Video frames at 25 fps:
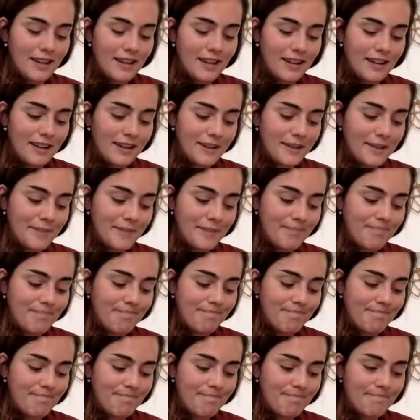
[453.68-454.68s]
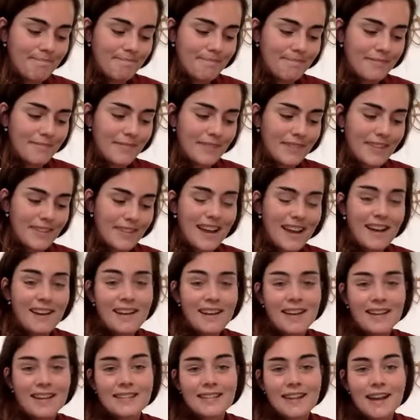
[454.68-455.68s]
And
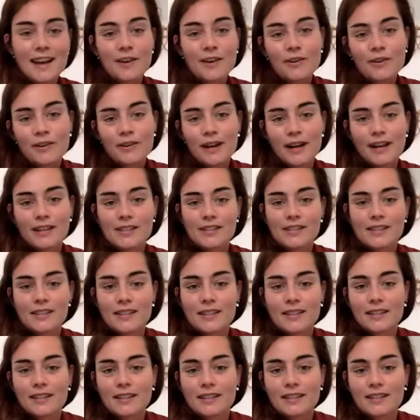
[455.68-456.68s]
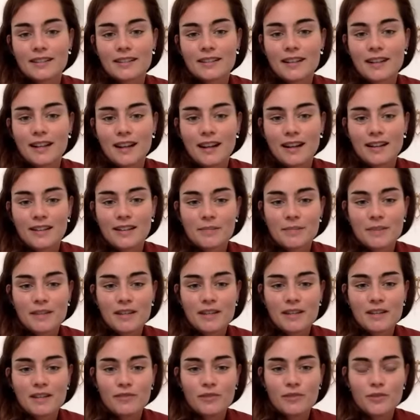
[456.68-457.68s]
now, as
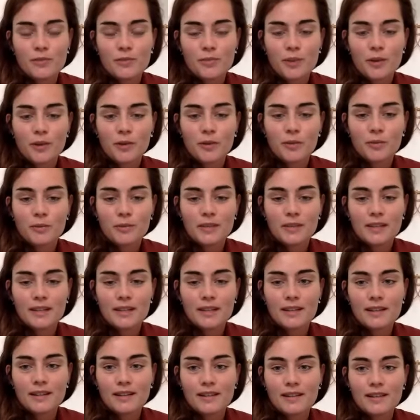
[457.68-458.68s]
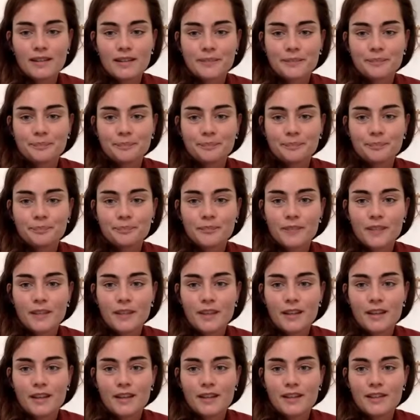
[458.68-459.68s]
many of you probably
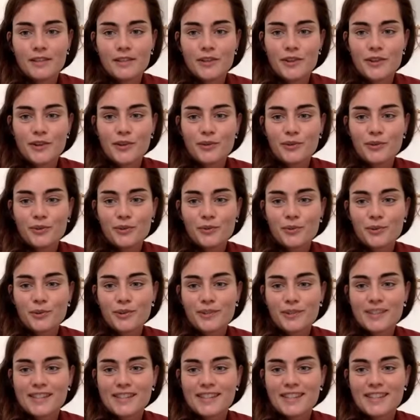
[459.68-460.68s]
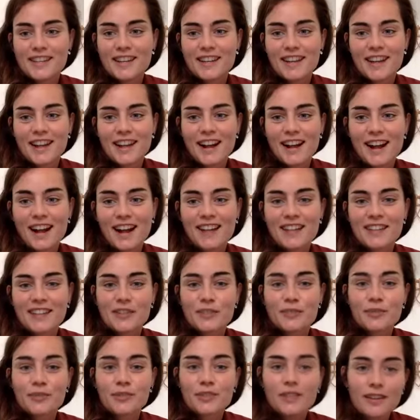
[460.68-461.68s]
know, the world's eyes
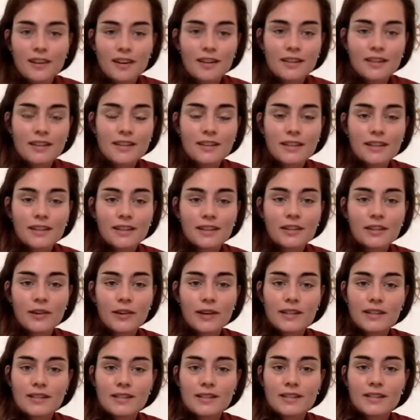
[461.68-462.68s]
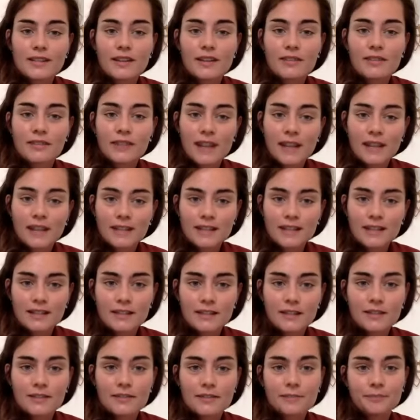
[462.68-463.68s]
are really on the crisis in
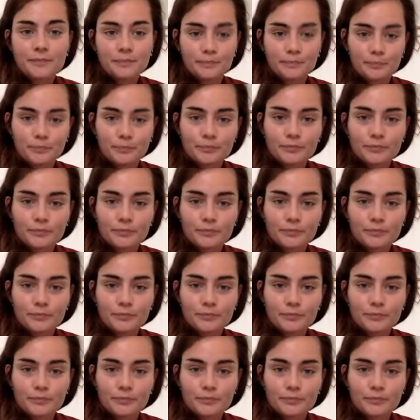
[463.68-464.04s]
Afghanistan.